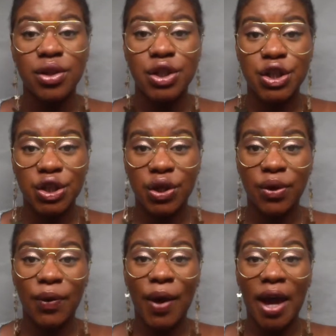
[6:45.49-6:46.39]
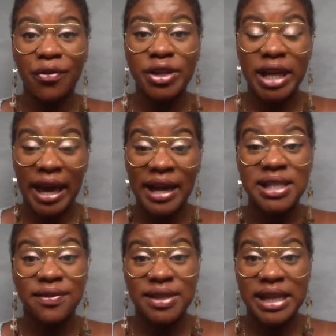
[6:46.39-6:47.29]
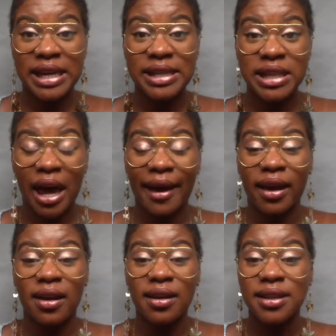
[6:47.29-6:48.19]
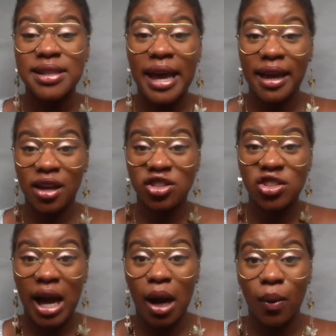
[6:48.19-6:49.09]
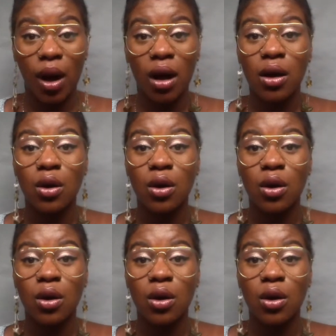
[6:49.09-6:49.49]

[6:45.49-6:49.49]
to do everyday activities like taking a shower